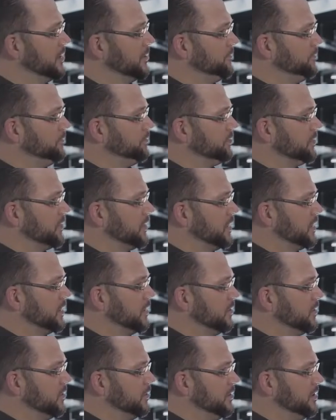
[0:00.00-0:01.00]
And if it's a
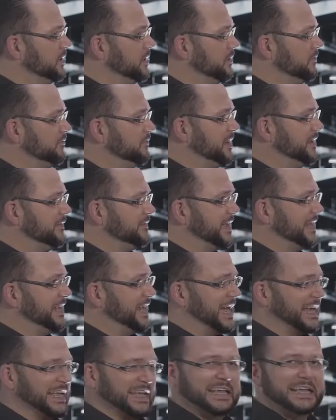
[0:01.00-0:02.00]
diesel generator,
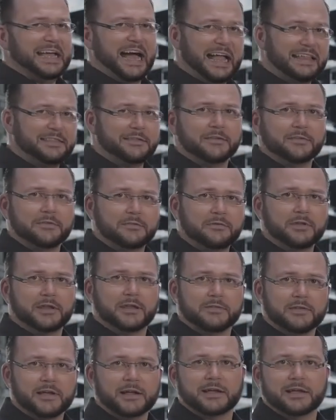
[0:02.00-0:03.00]
when the
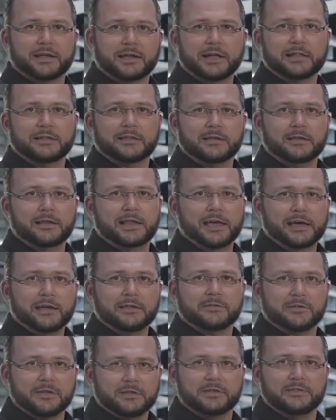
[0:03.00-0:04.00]
generator is empty,
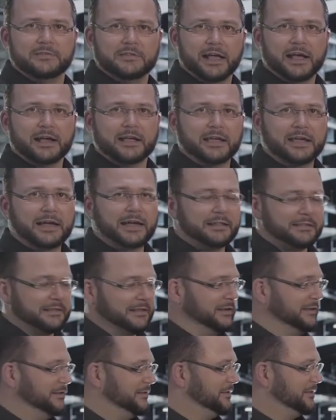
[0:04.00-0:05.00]
it is empty.
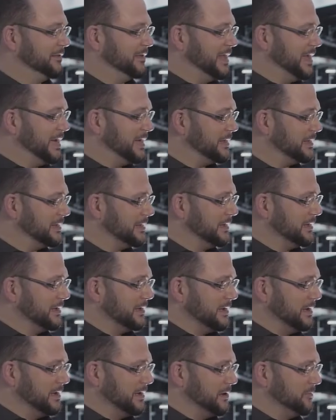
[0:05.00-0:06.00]
On the other
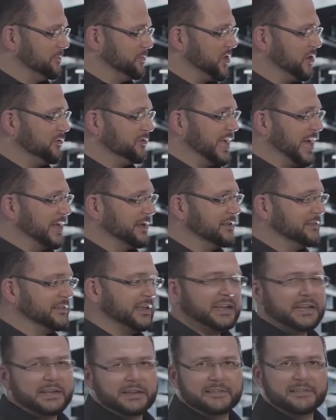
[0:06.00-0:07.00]
hand, only this
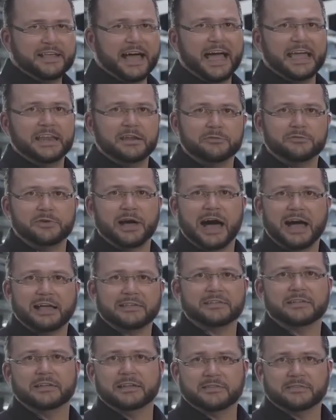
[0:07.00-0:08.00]
one phase can be
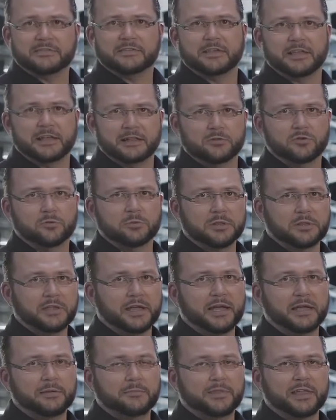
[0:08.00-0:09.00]
operated. The
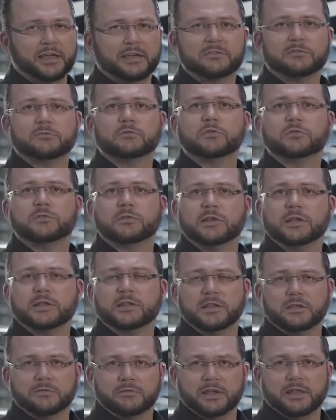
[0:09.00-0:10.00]
rest doesn't work.
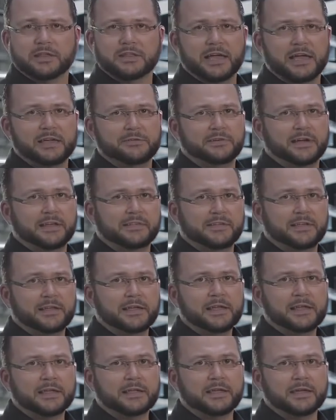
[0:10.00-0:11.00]
If I have
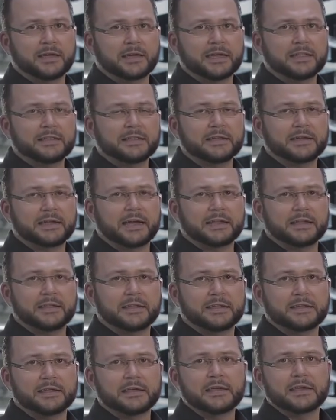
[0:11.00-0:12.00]
three-phase equipment, then
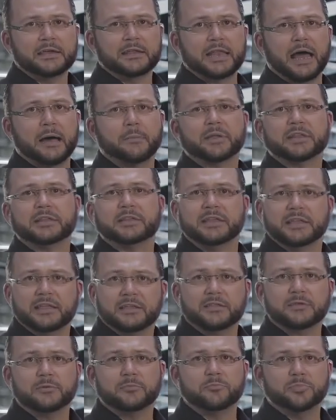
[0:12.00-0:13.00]
I can't operate
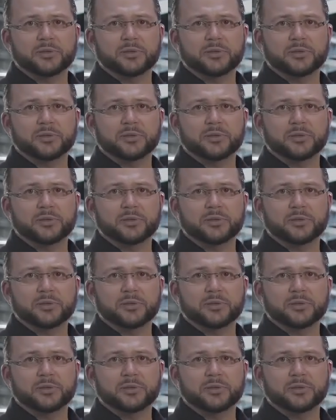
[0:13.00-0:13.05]
it.